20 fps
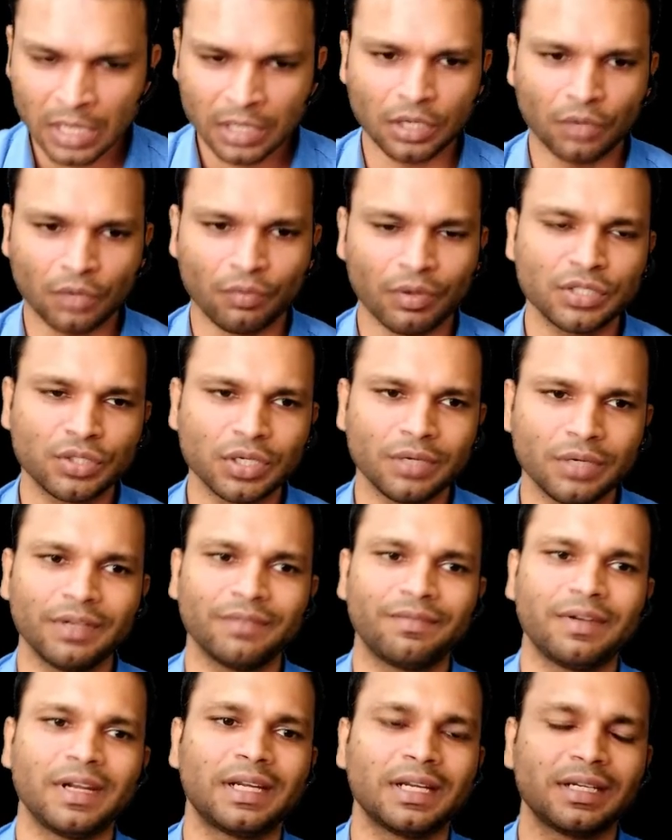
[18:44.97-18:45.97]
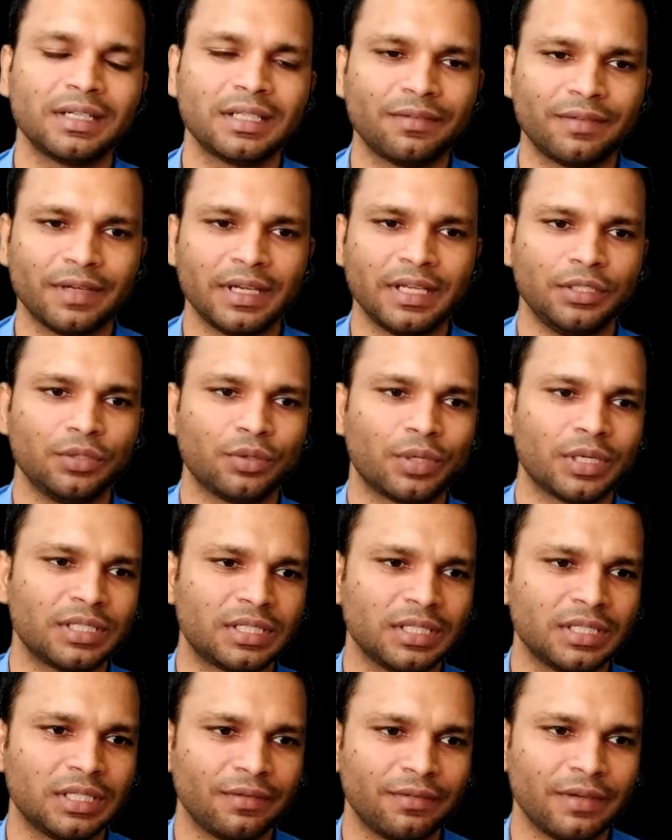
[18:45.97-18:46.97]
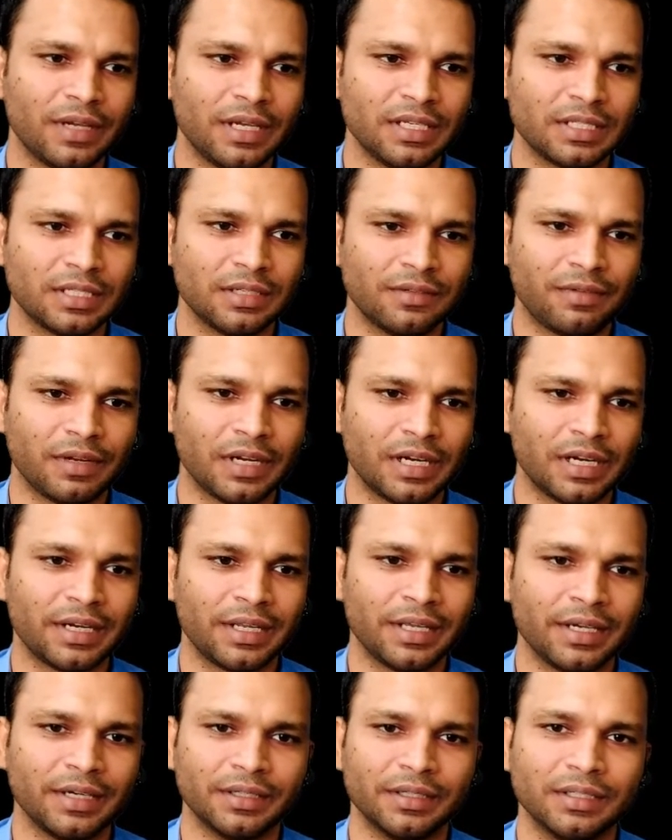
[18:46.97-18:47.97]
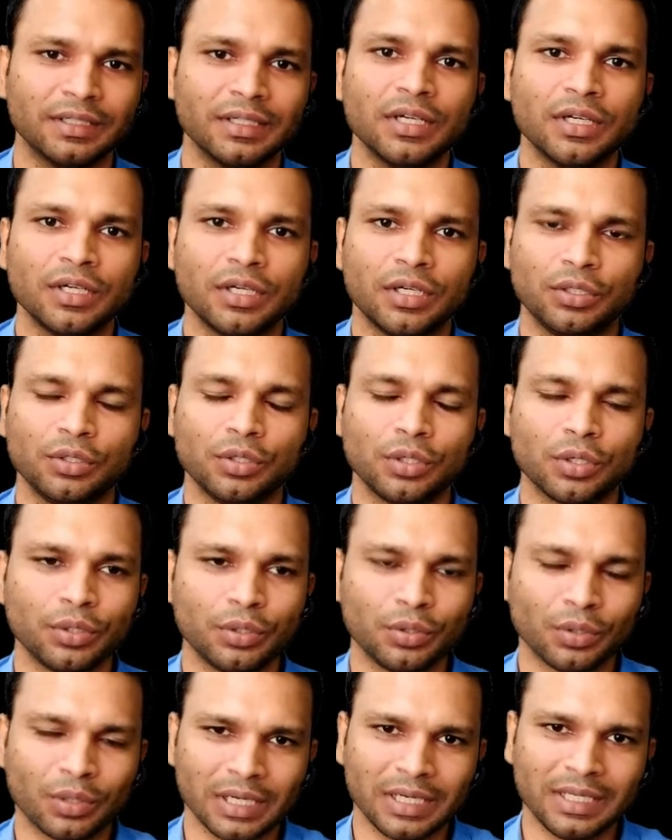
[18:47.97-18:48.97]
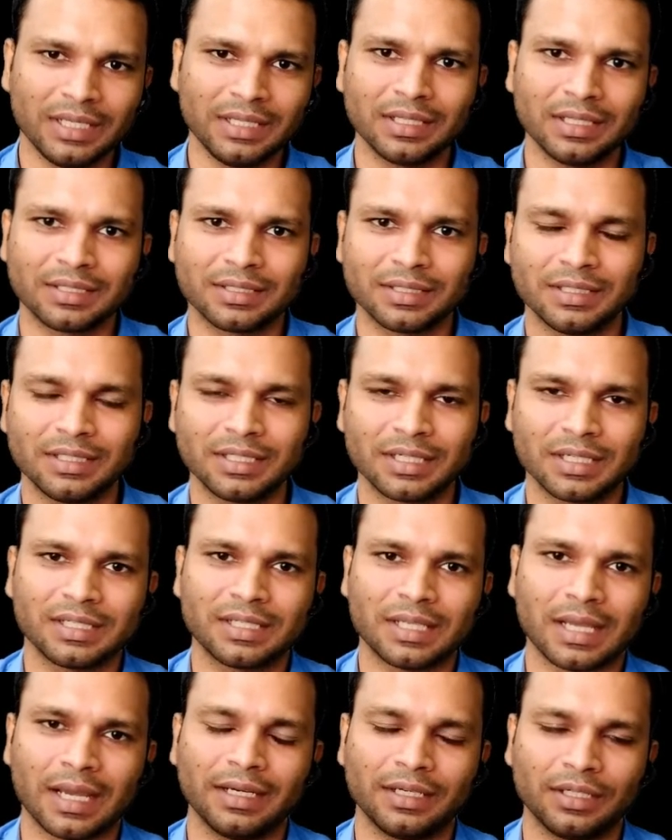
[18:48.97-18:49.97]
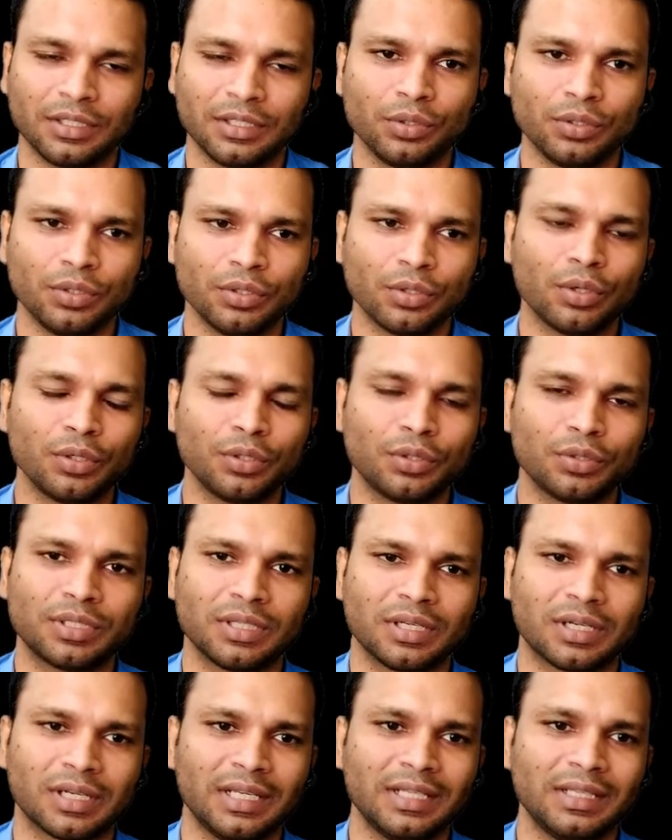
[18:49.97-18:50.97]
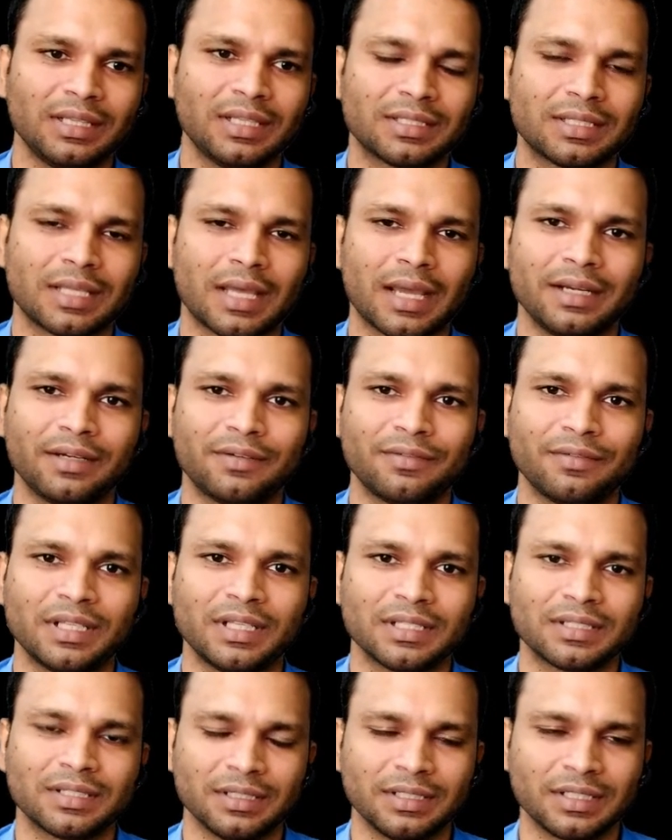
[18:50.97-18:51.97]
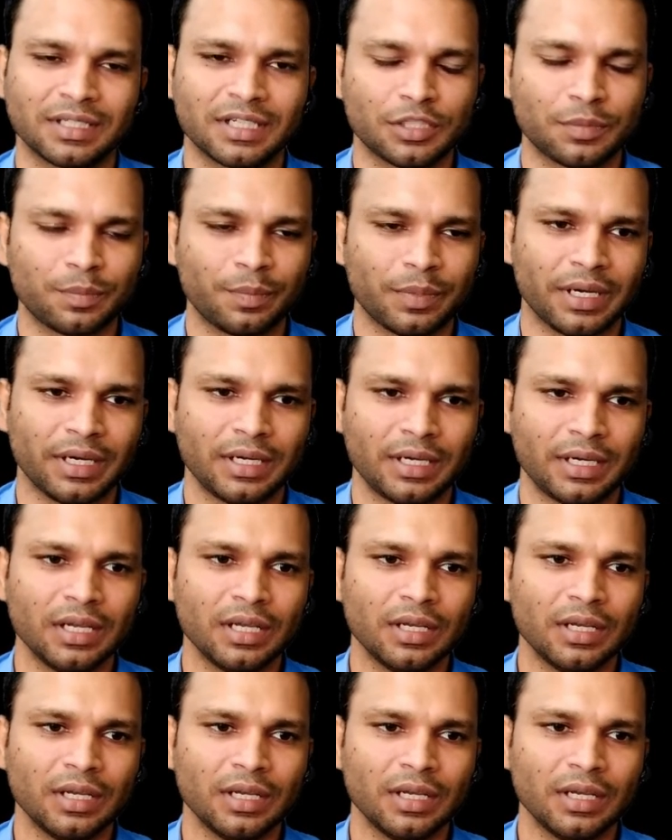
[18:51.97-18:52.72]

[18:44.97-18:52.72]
Now once you have inflated the vein, you can see the vein is inflated here. You're going to clean the surgical site. You're going to clean the site with the surgical spirit